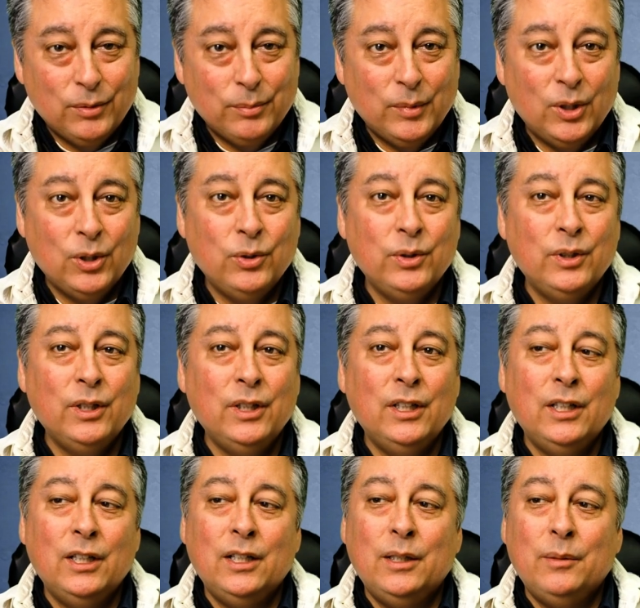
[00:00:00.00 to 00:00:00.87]
mode.
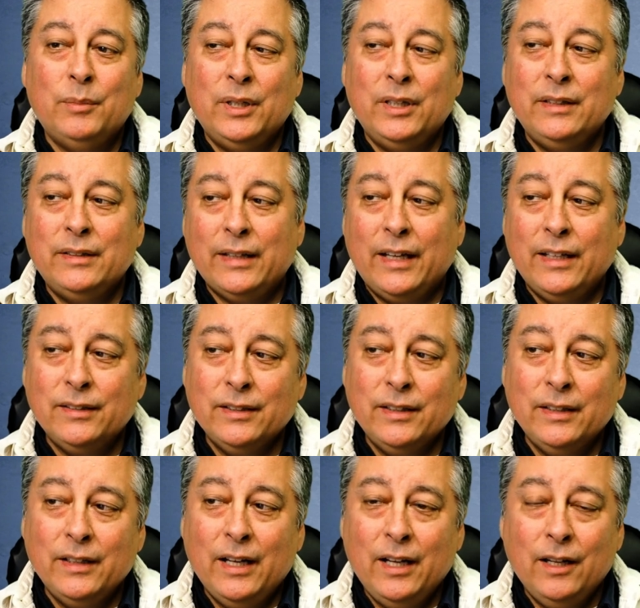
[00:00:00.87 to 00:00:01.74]
But he's
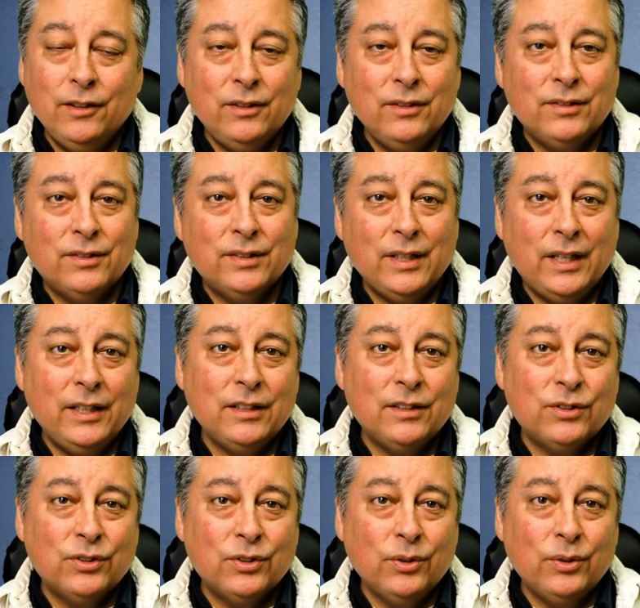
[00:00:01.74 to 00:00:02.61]
asking, how do you set
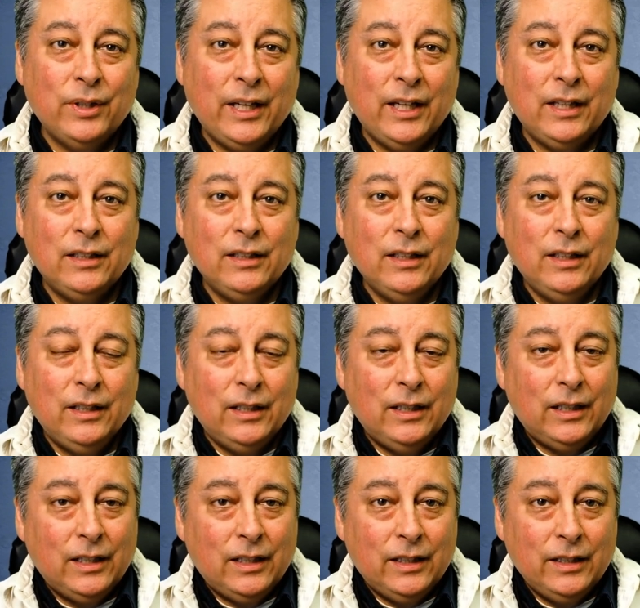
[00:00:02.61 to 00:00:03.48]
it so that
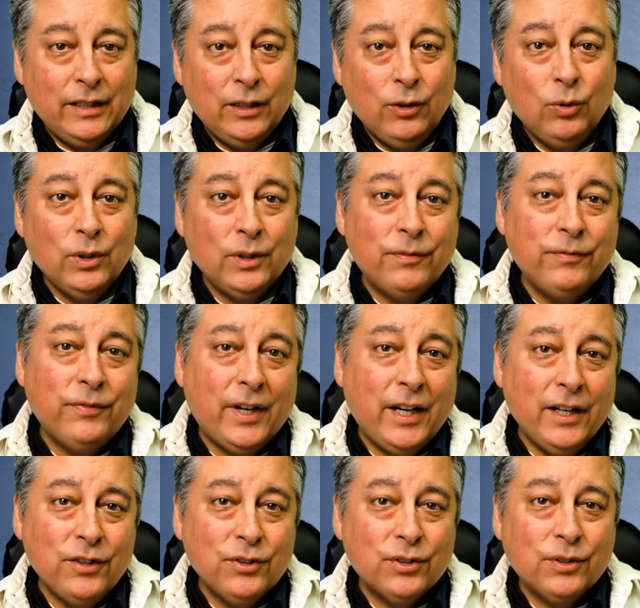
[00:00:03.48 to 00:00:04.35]
uh, it only
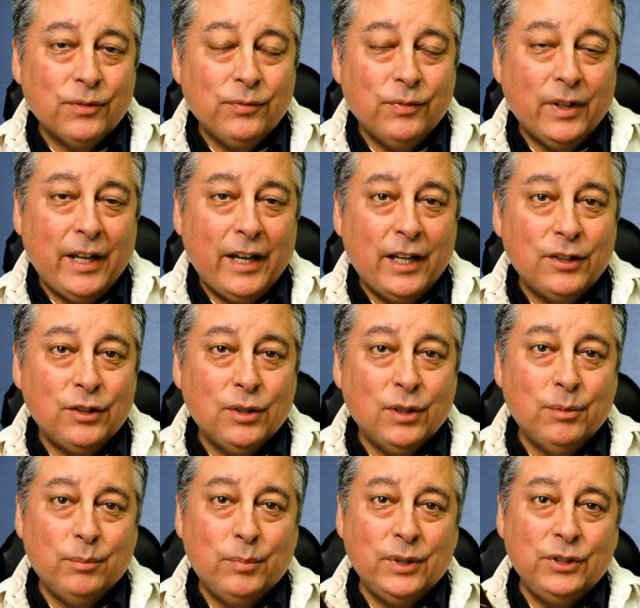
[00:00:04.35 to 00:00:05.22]
fires the flash,
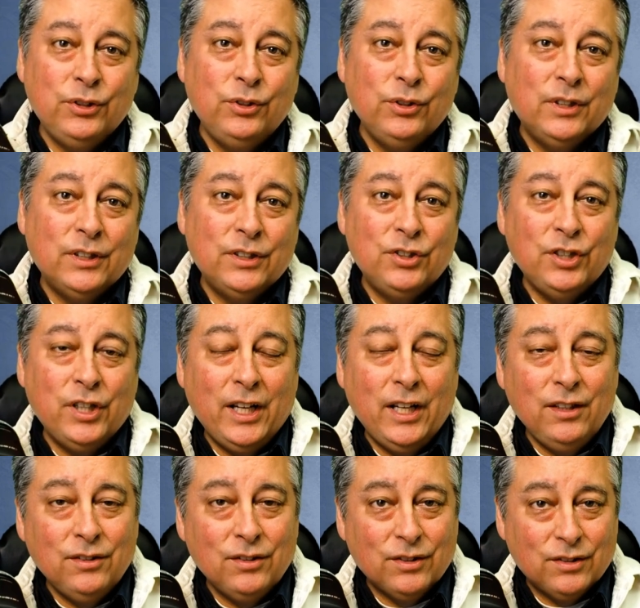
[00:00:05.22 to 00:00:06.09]
but you can
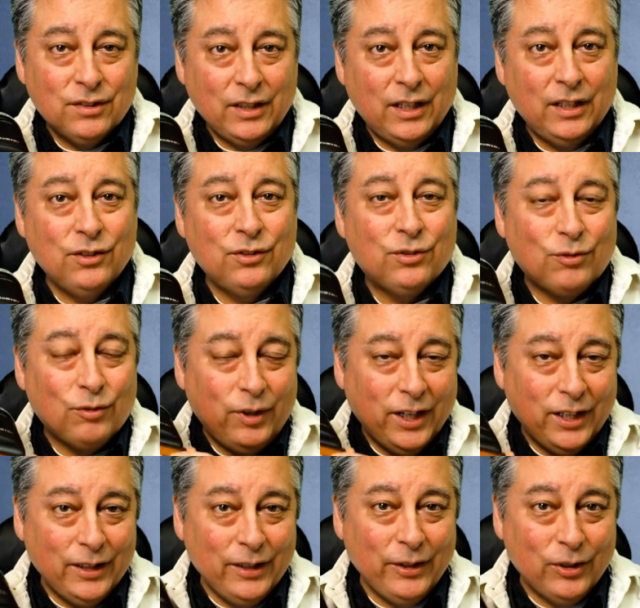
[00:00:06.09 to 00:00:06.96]
change the settings
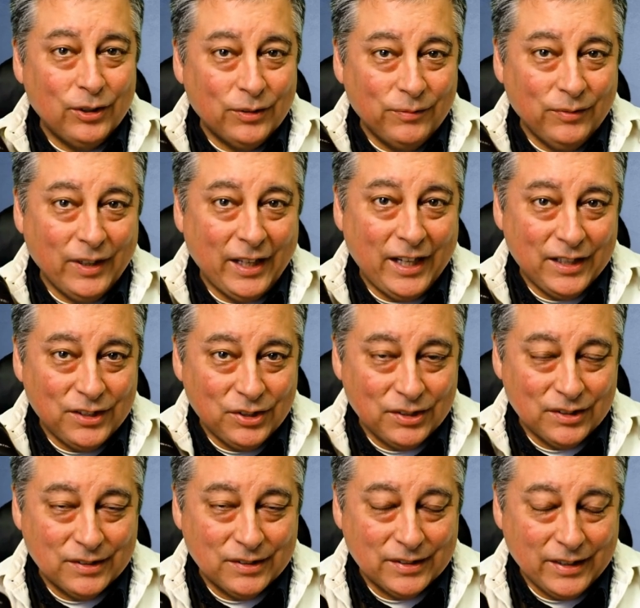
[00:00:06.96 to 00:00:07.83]
directly on the flash
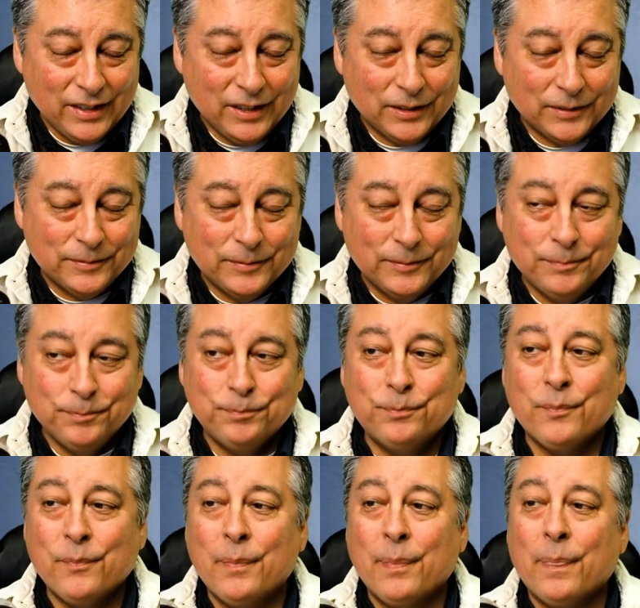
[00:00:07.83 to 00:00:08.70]
itself?
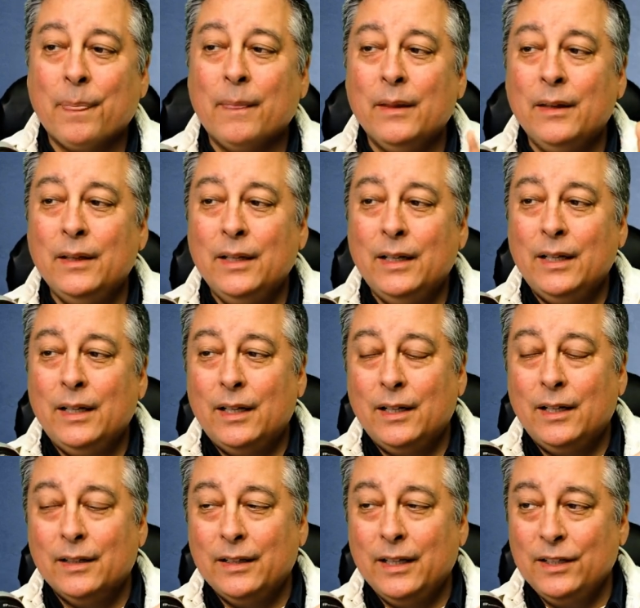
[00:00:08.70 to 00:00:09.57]

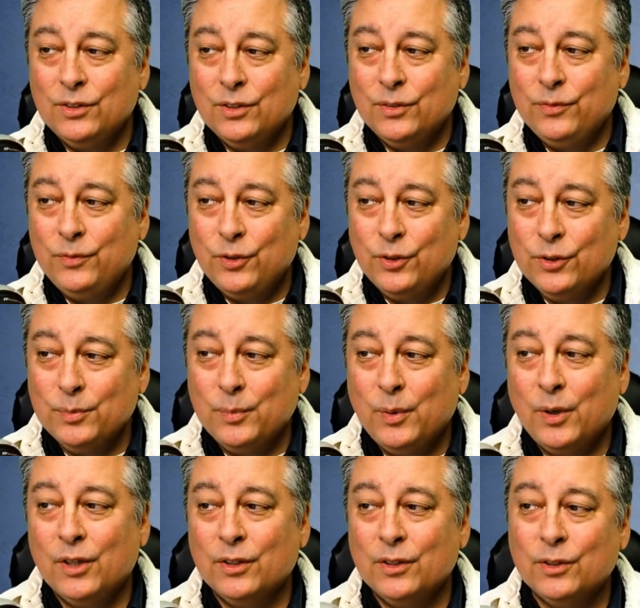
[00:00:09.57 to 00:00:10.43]
Uh, that's the first
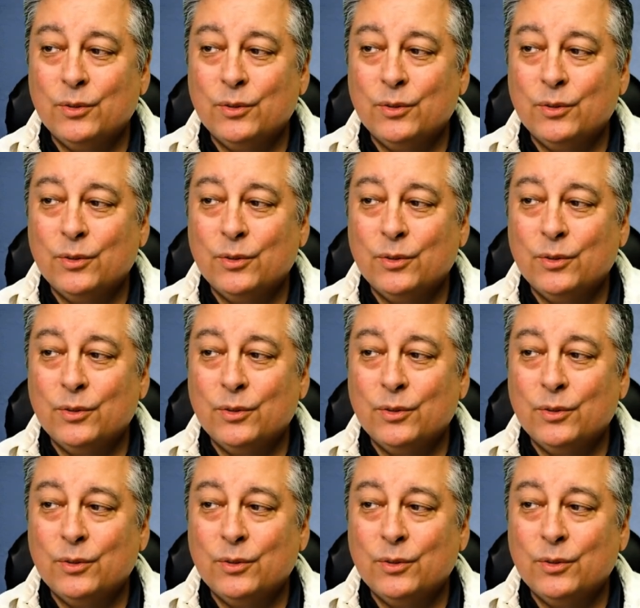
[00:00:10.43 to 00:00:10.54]
part of the